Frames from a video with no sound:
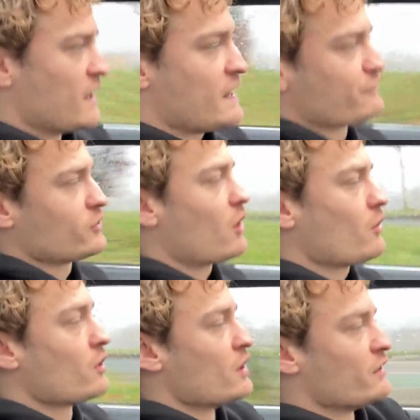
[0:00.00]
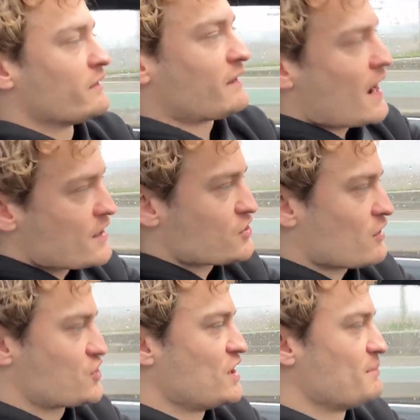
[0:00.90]
Even though the tires are
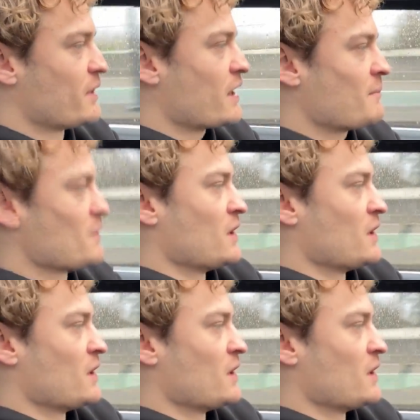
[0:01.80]
cheaper,